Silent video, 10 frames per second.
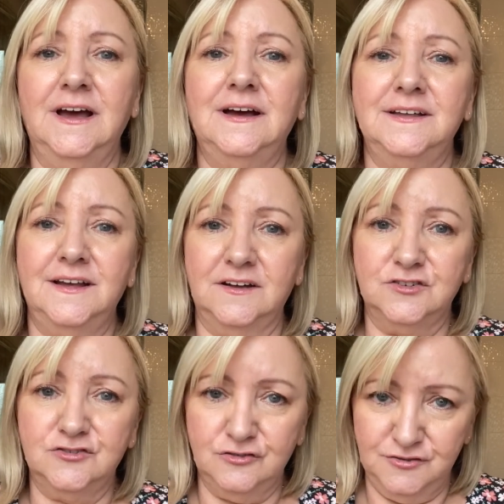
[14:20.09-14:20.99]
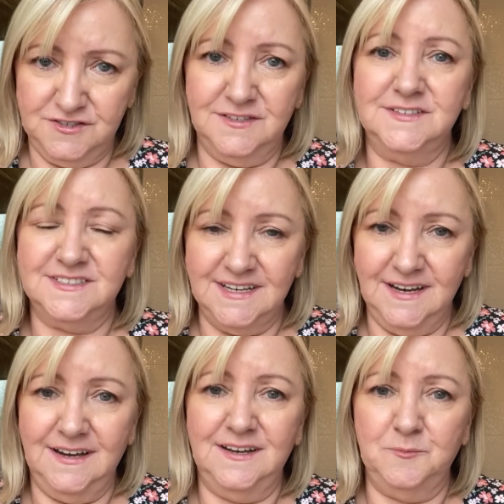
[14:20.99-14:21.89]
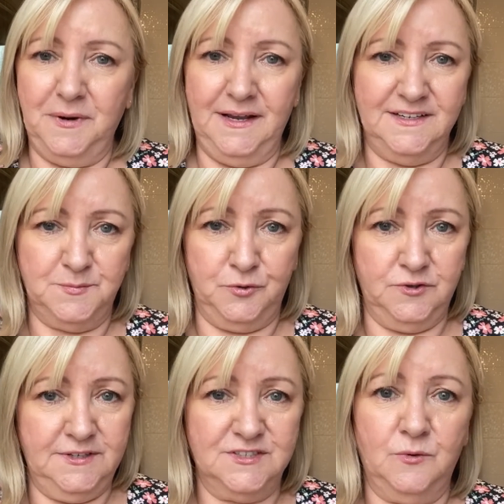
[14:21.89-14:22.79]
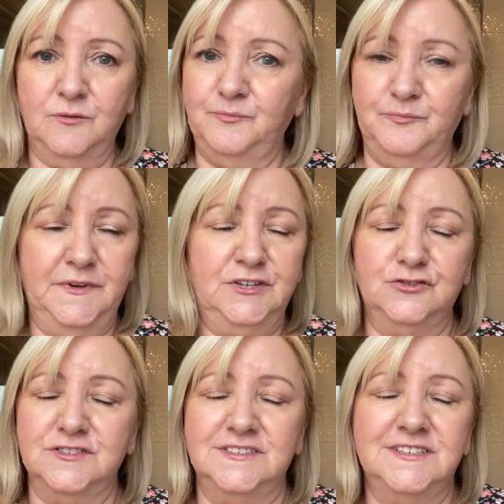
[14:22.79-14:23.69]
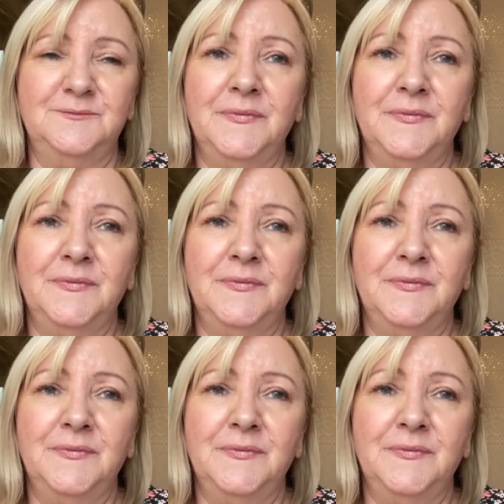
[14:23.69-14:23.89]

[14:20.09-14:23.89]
and that does stay in place, but this one, it doesn't.